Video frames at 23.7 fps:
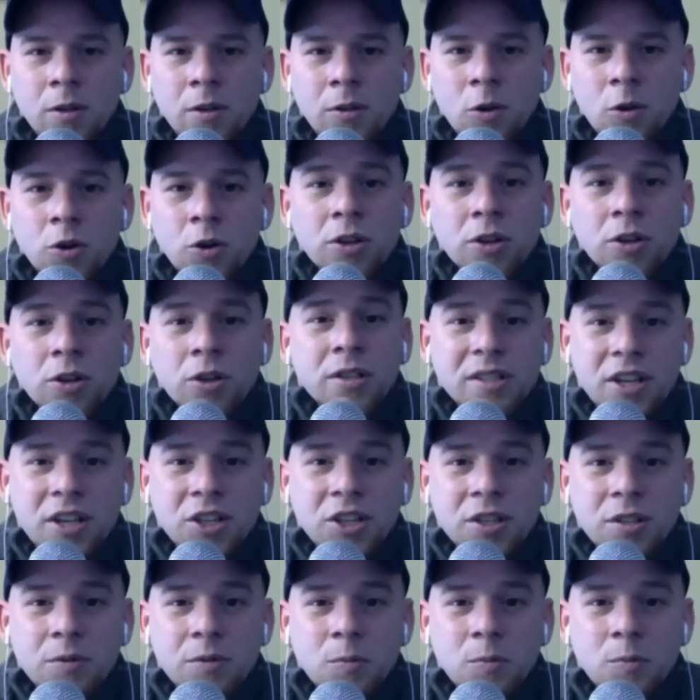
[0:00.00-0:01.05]

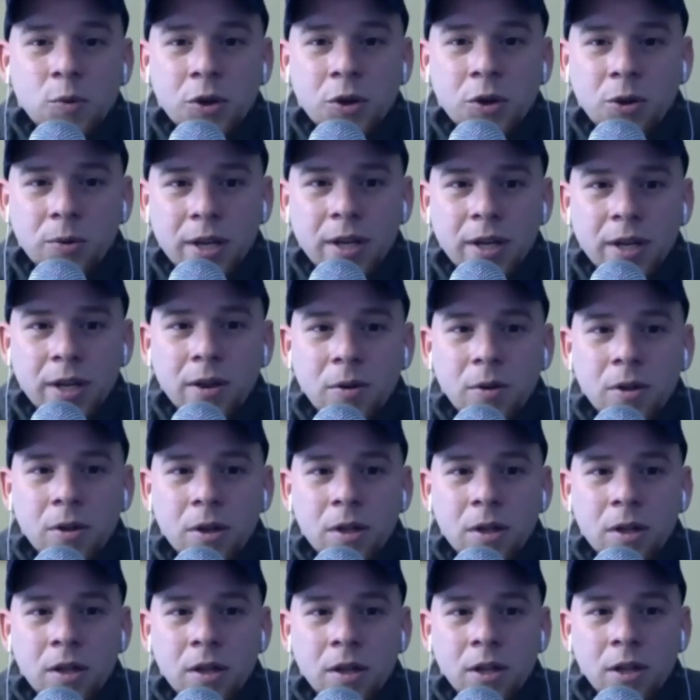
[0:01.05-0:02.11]
organization in Puerto Rico
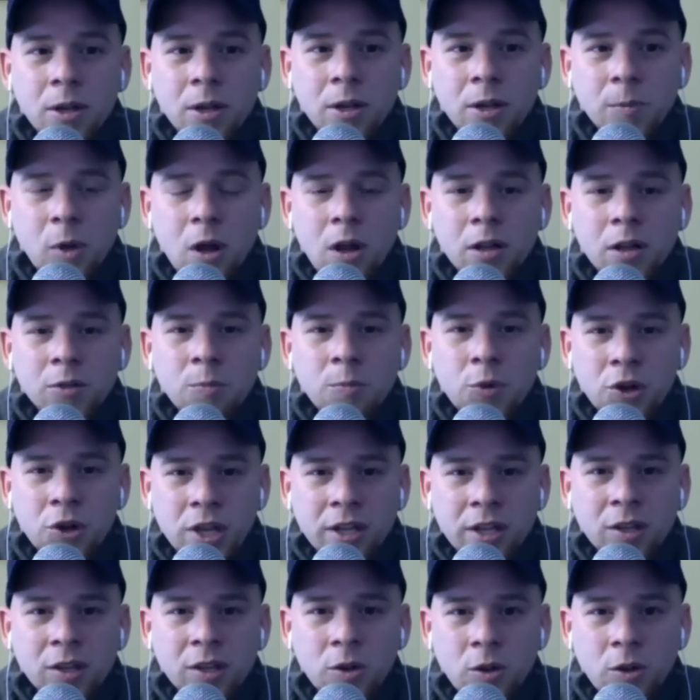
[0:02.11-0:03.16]
called
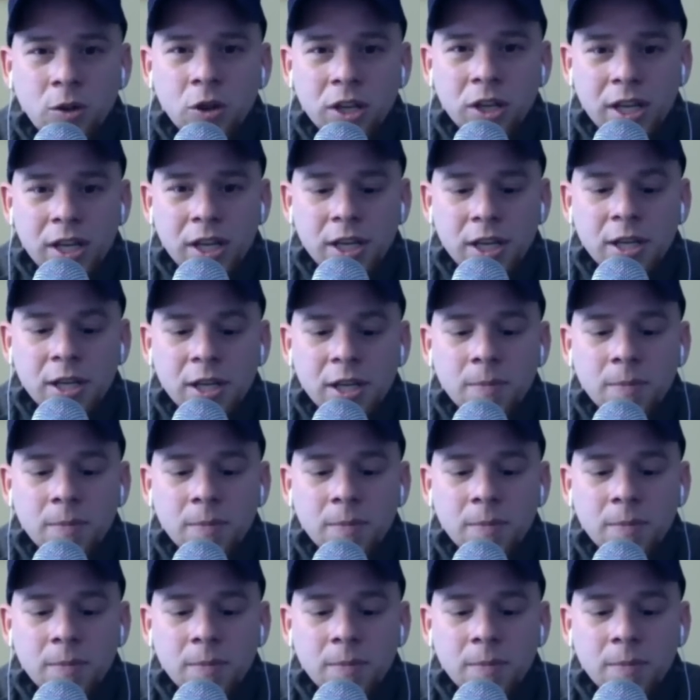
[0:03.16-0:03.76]
Proyecto Coqui,